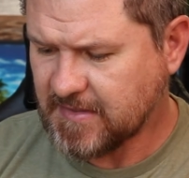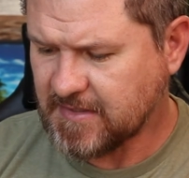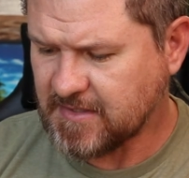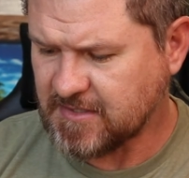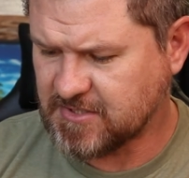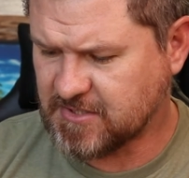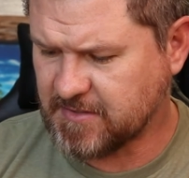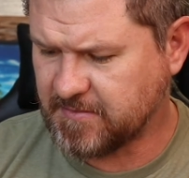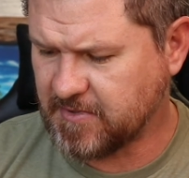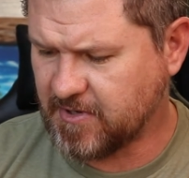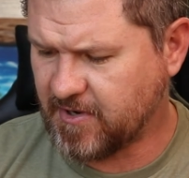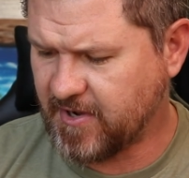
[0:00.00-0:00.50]

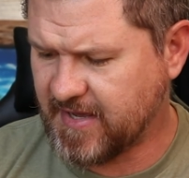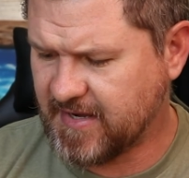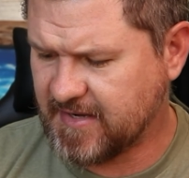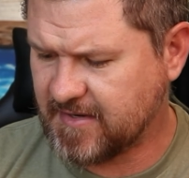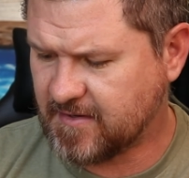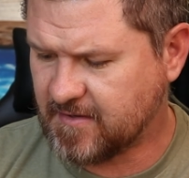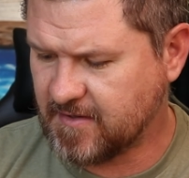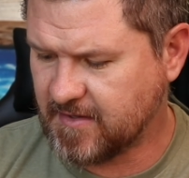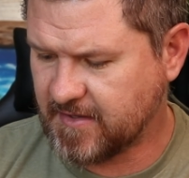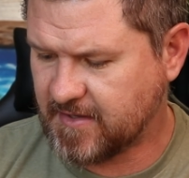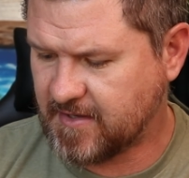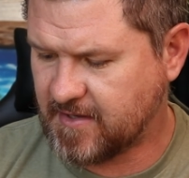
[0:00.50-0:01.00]
So I'm gonna go ahead and
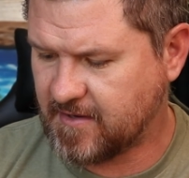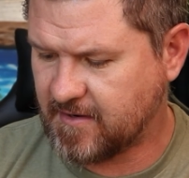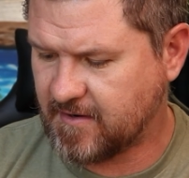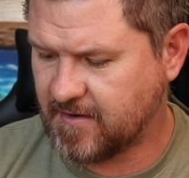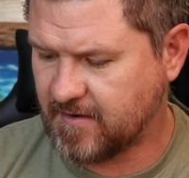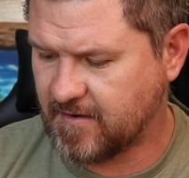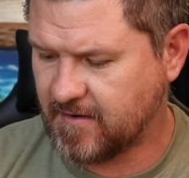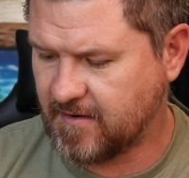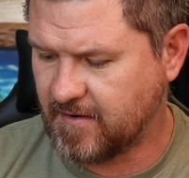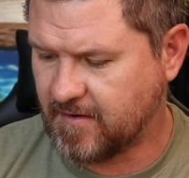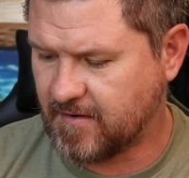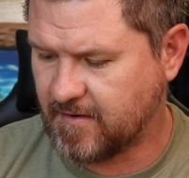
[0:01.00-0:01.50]
click
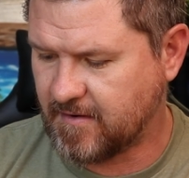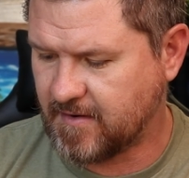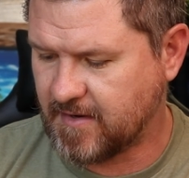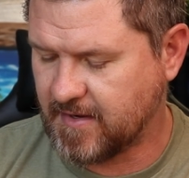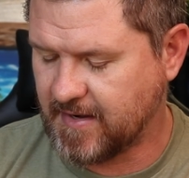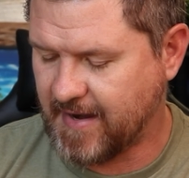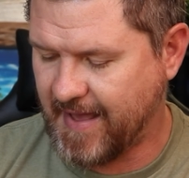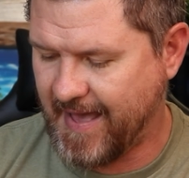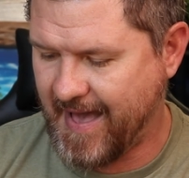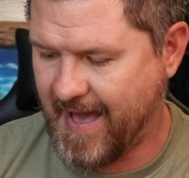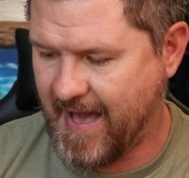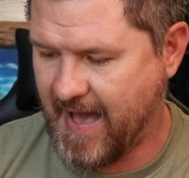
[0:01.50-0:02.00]
here
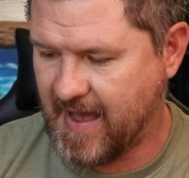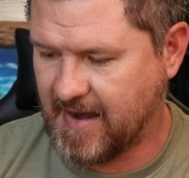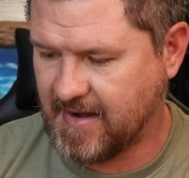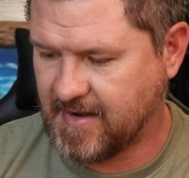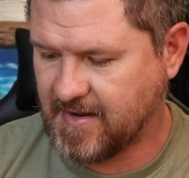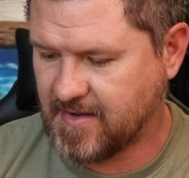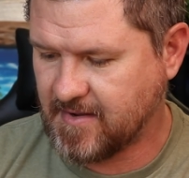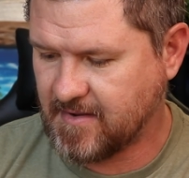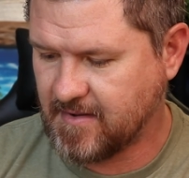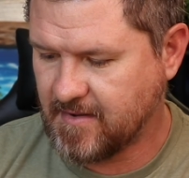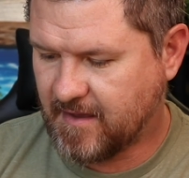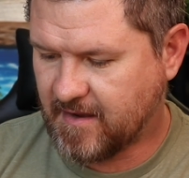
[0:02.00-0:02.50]
on
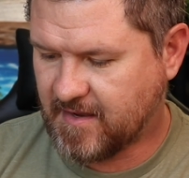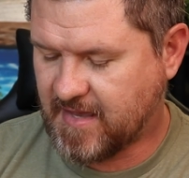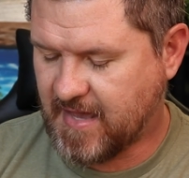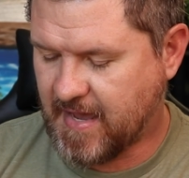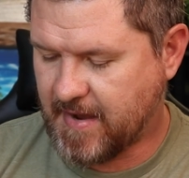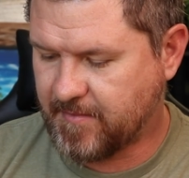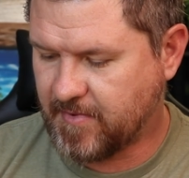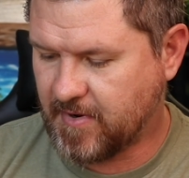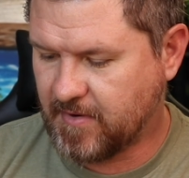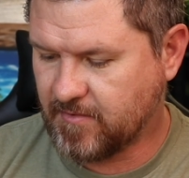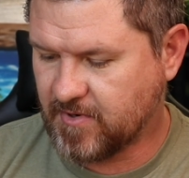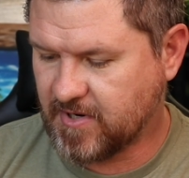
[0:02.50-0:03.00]
adding a
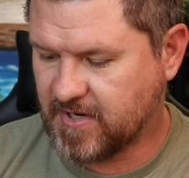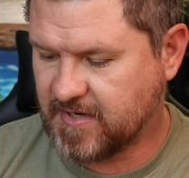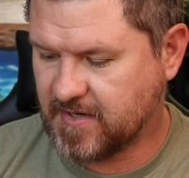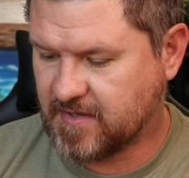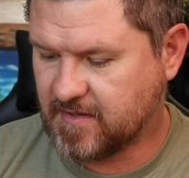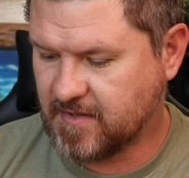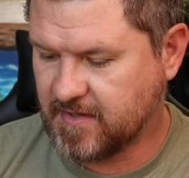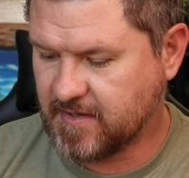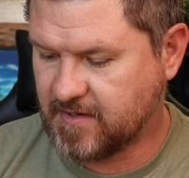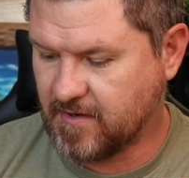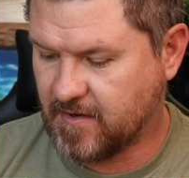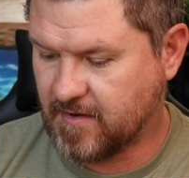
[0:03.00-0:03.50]
camera. We're gonna
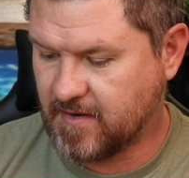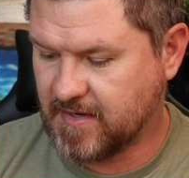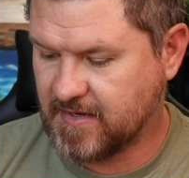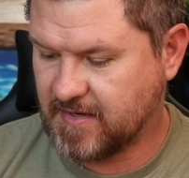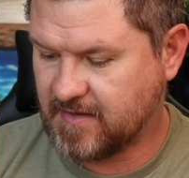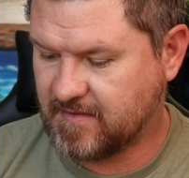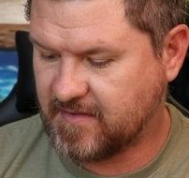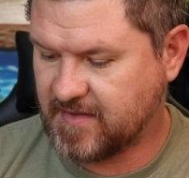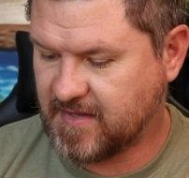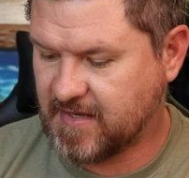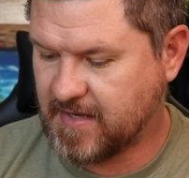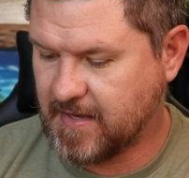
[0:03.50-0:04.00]
click on
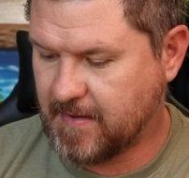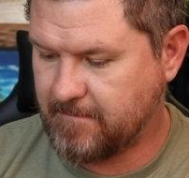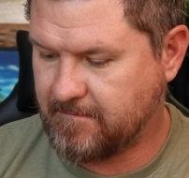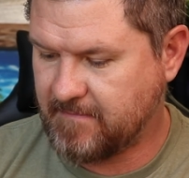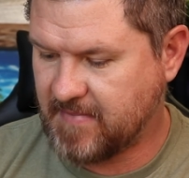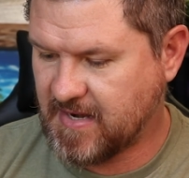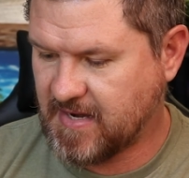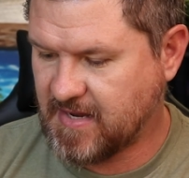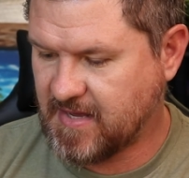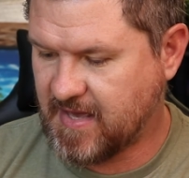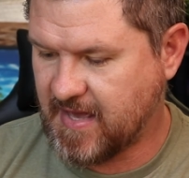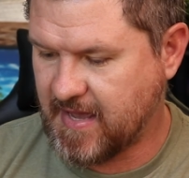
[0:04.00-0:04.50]
the
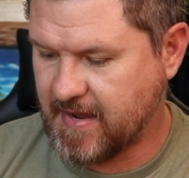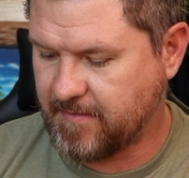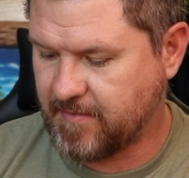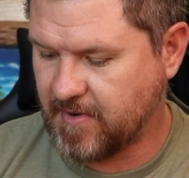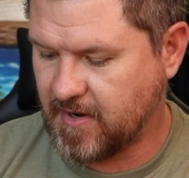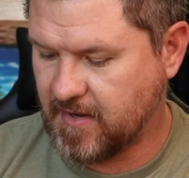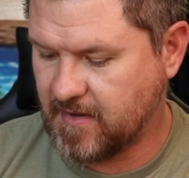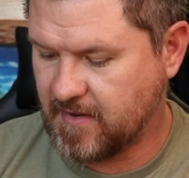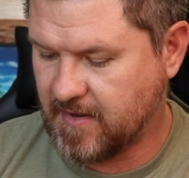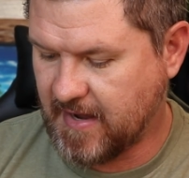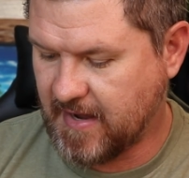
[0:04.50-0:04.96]
mini camera.